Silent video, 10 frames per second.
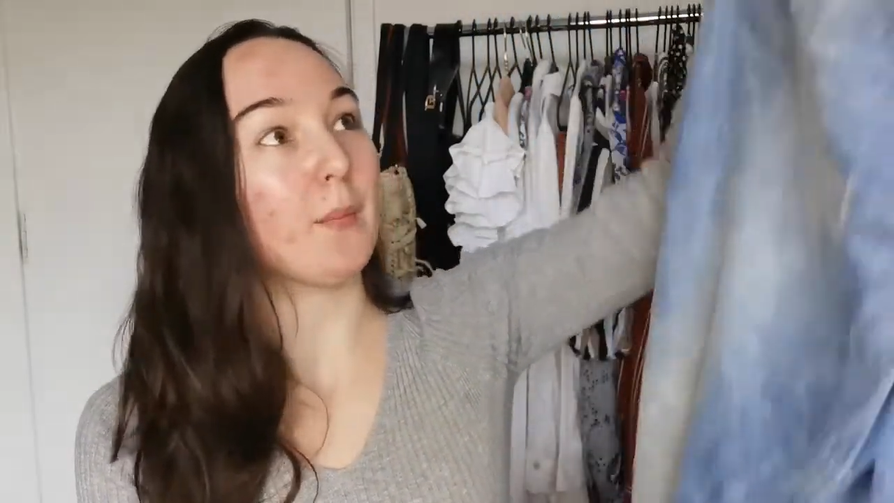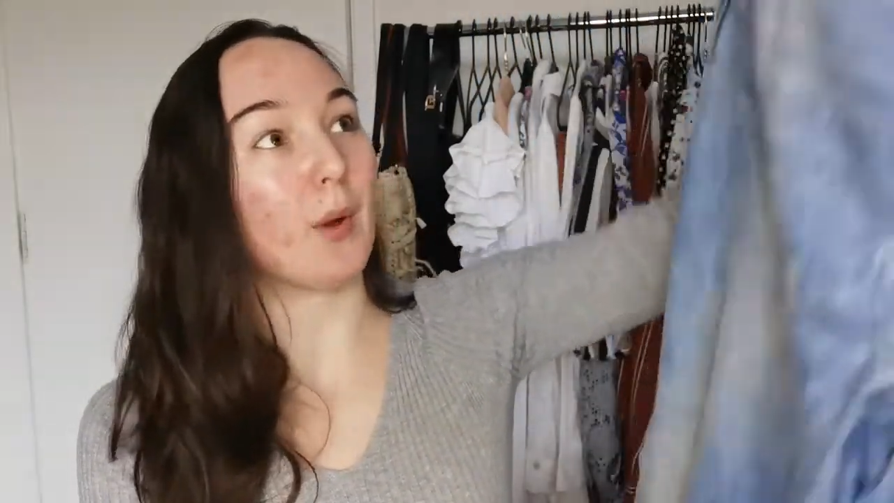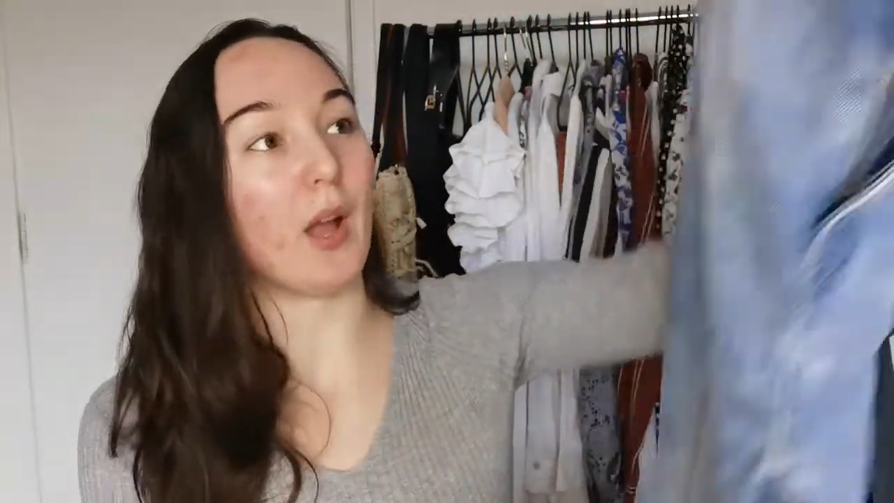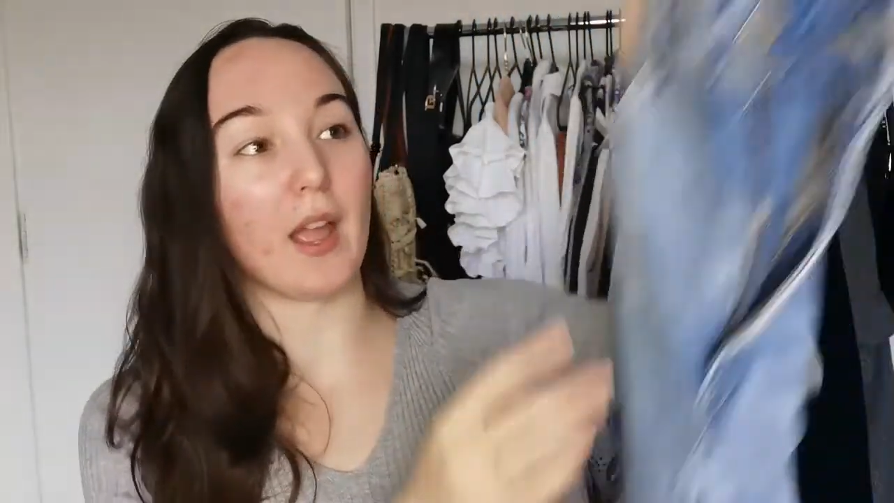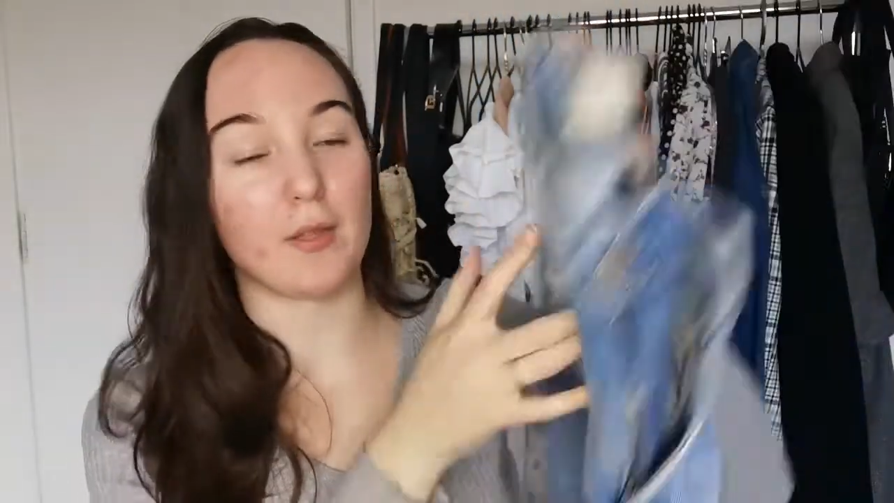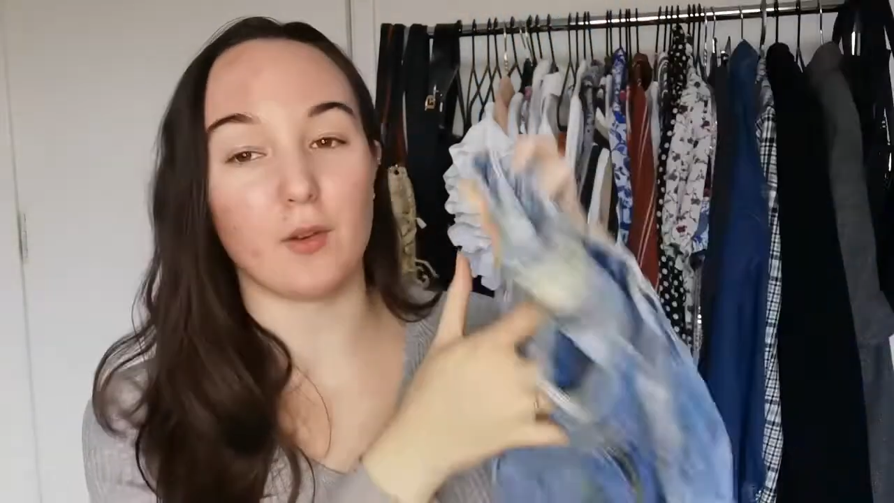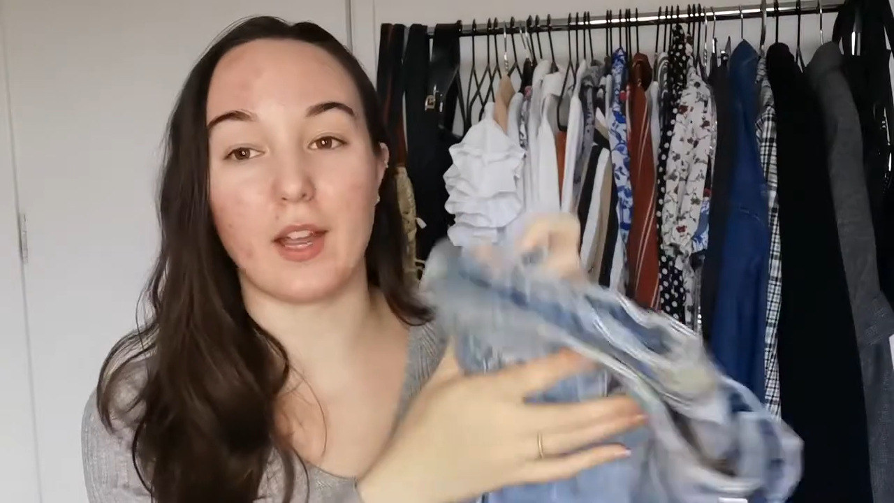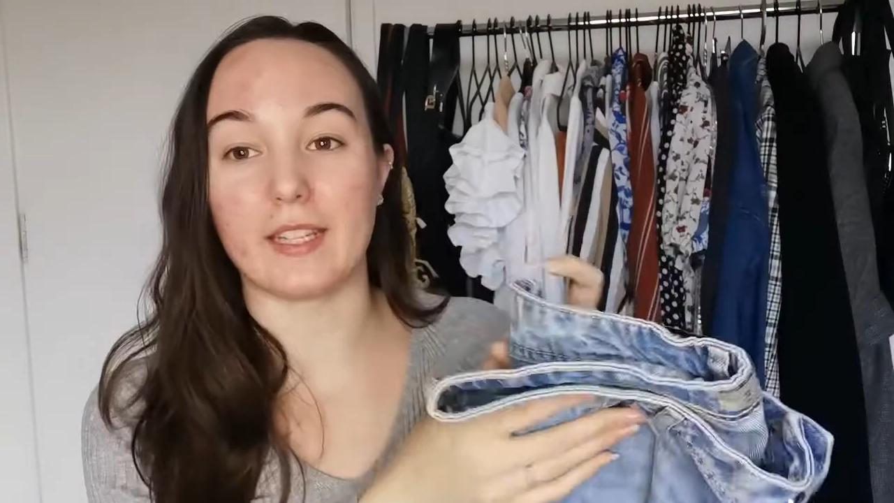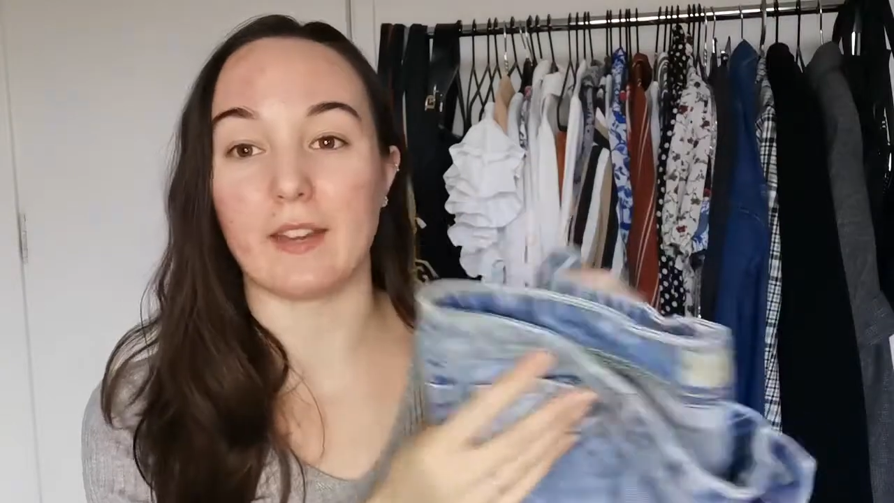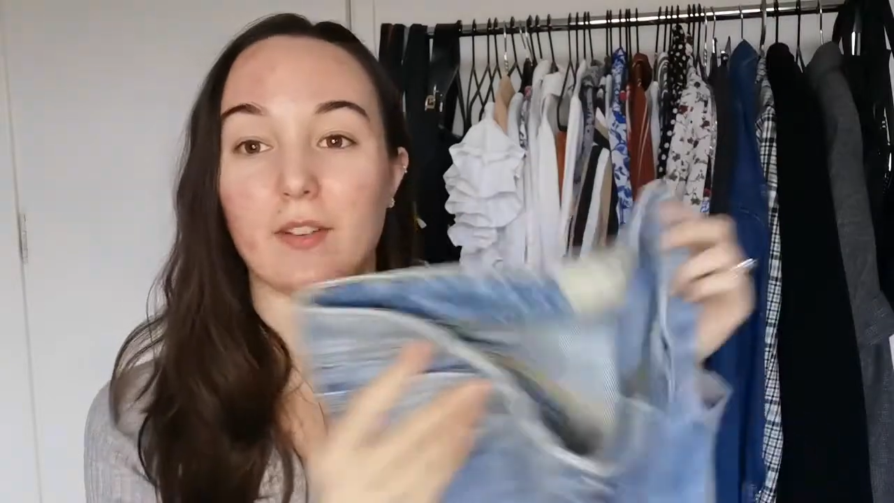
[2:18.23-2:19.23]
but I
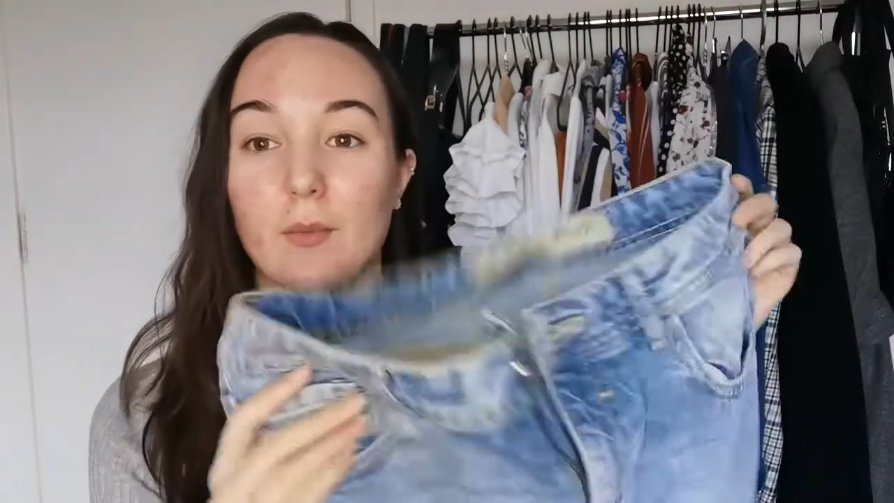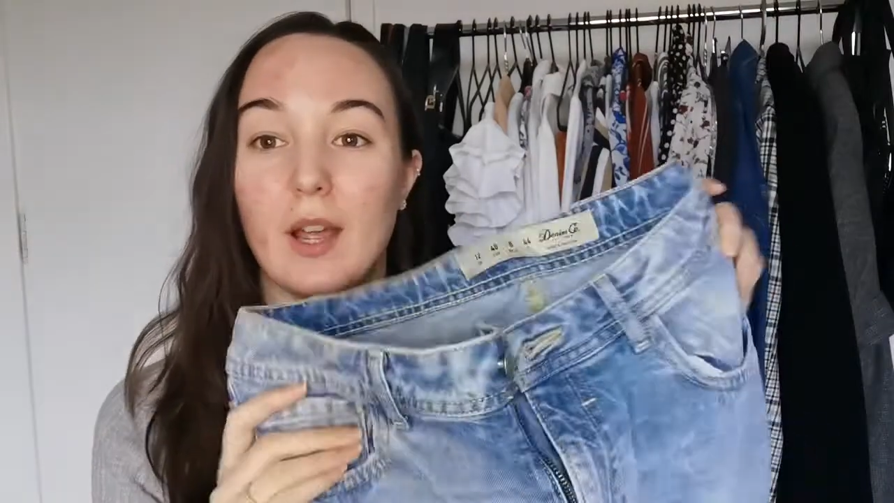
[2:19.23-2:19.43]
thought I'd give it a